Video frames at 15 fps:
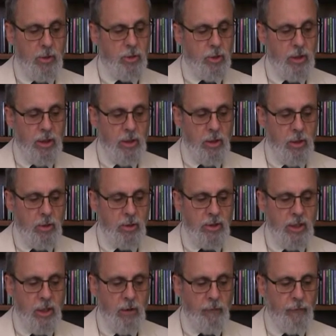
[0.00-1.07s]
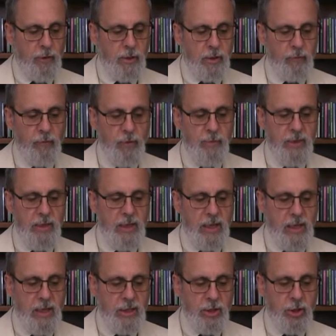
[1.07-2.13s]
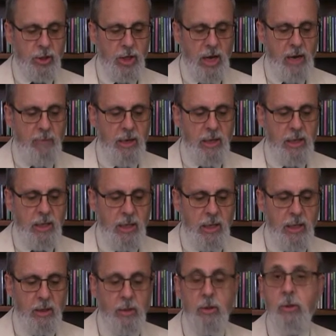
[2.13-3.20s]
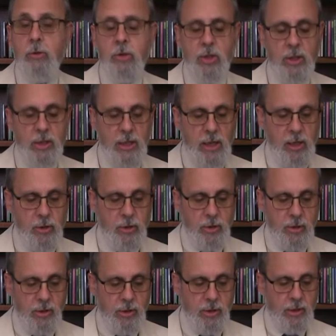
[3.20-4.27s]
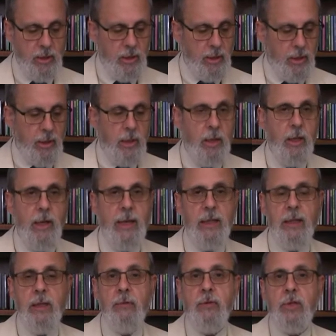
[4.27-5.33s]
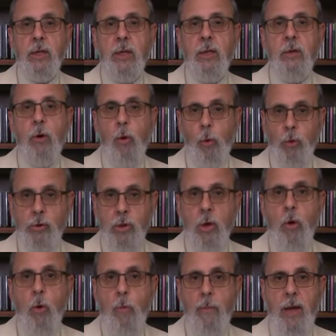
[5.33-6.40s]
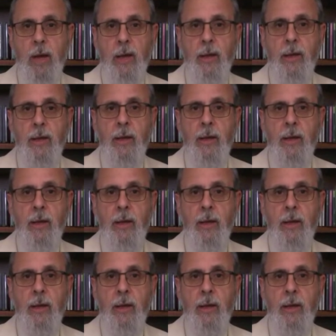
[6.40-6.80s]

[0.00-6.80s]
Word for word: She herself is from the Anishabe and Yuchi nations and lives in Oklahoma.